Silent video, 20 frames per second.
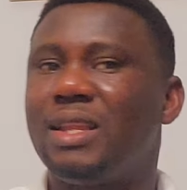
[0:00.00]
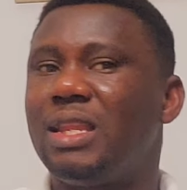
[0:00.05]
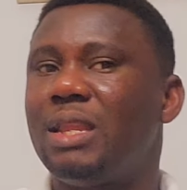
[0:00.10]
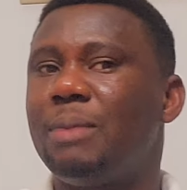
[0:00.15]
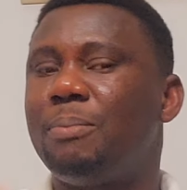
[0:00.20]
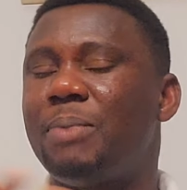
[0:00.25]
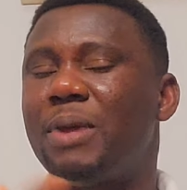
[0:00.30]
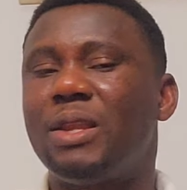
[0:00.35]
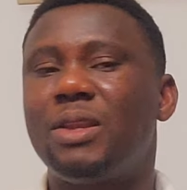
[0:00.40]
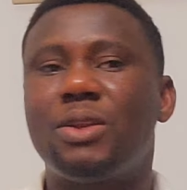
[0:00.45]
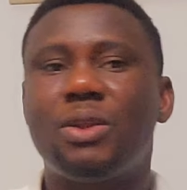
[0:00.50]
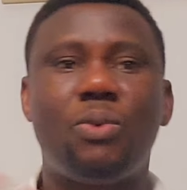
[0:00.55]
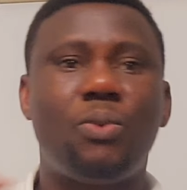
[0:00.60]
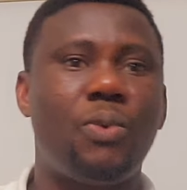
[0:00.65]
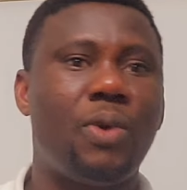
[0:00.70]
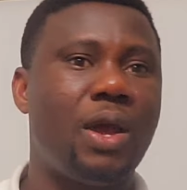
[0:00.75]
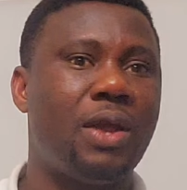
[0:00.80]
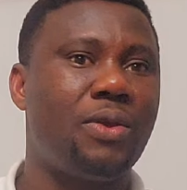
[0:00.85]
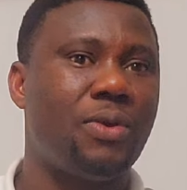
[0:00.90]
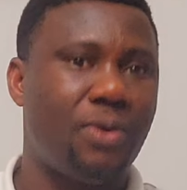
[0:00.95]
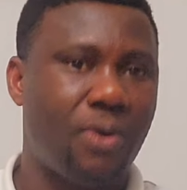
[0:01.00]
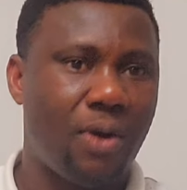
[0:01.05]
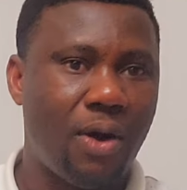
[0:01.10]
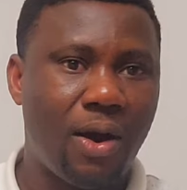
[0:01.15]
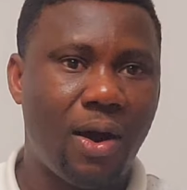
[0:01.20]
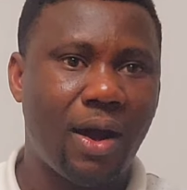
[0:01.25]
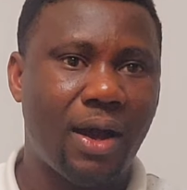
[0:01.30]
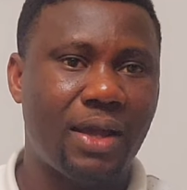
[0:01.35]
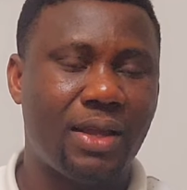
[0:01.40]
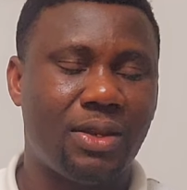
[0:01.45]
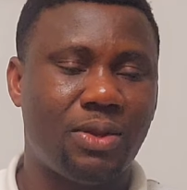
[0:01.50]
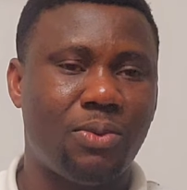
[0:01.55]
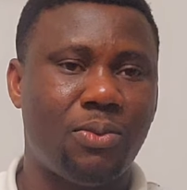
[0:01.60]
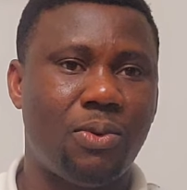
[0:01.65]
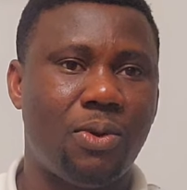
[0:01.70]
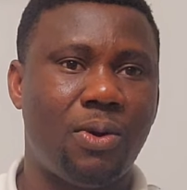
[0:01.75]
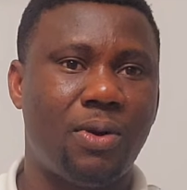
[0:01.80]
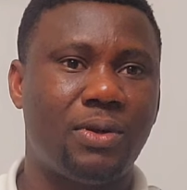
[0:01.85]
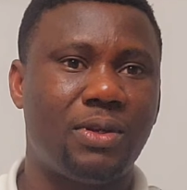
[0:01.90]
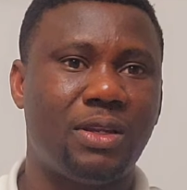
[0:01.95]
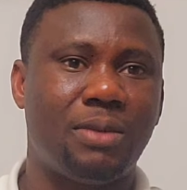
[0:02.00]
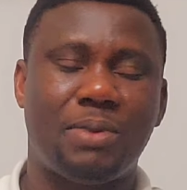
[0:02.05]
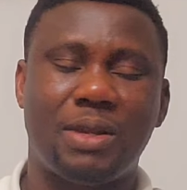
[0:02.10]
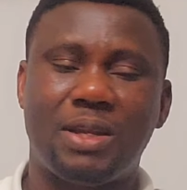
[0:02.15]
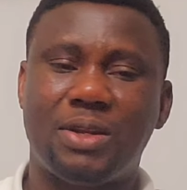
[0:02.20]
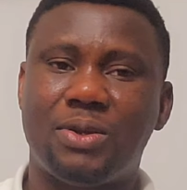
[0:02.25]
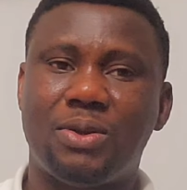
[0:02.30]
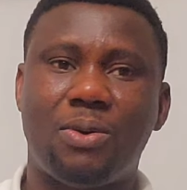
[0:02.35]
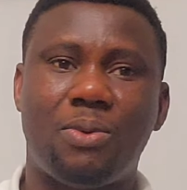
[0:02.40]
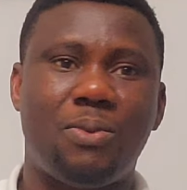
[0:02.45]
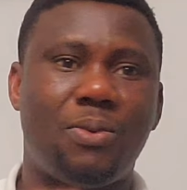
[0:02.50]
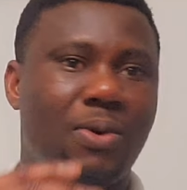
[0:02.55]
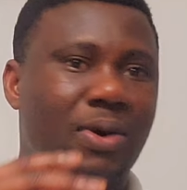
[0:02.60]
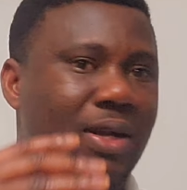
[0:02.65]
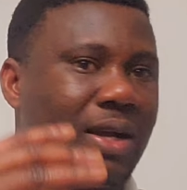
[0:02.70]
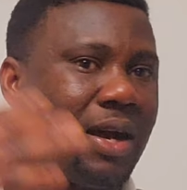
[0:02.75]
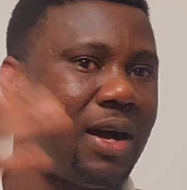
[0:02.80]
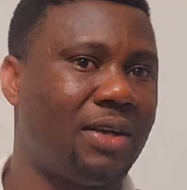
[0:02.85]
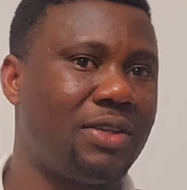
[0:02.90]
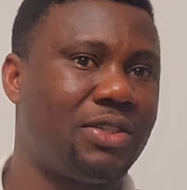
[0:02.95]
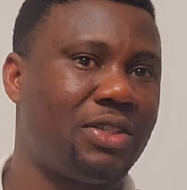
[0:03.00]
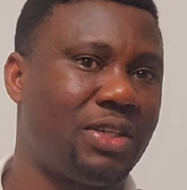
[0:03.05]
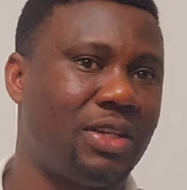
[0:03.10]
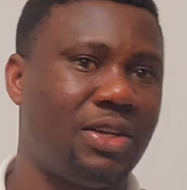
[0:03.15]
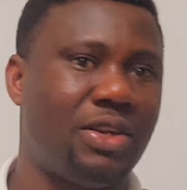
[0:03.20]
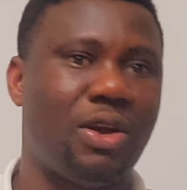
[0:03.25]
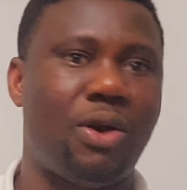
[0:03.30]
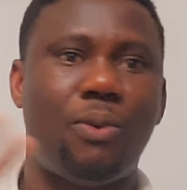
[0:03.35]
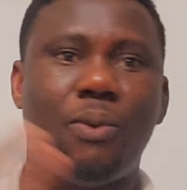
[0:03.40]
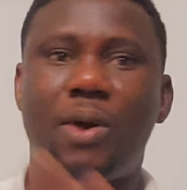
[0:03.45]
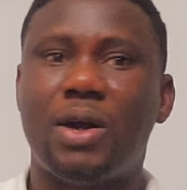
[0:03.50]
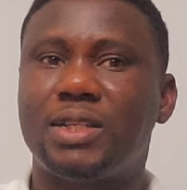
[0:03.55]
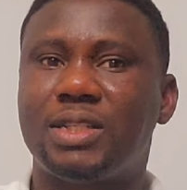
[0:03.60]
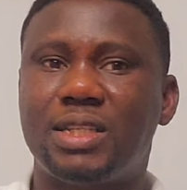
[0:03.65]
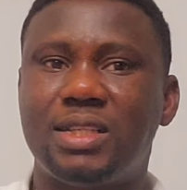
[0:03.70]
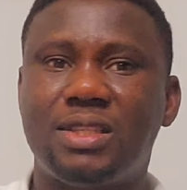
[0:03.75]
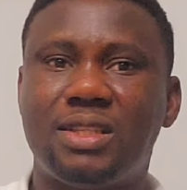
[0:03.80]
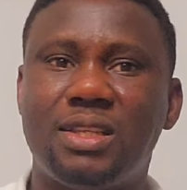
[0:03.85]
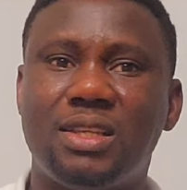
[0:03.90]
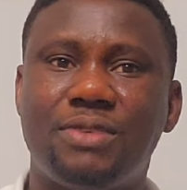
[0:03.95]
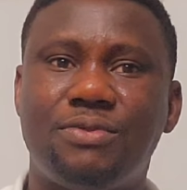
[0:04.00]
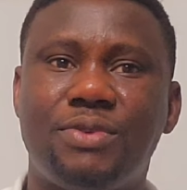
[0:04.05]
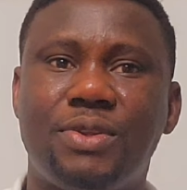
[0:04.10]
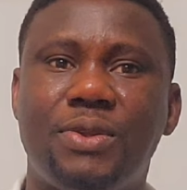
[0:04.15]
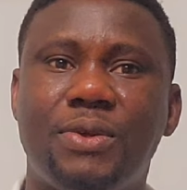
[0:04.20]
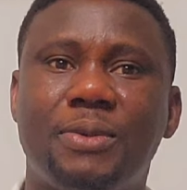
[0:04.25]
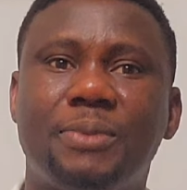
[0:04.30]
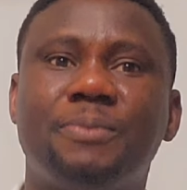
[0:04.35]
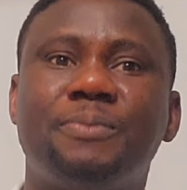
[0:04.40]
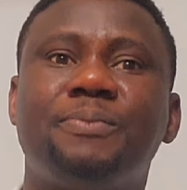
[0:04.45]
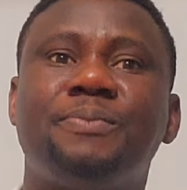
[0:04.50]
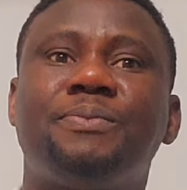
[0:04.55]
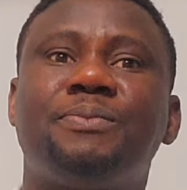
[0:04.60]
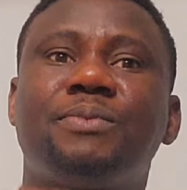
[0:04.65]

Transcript: depending on where you are in the world, depending on what country you're watching this video.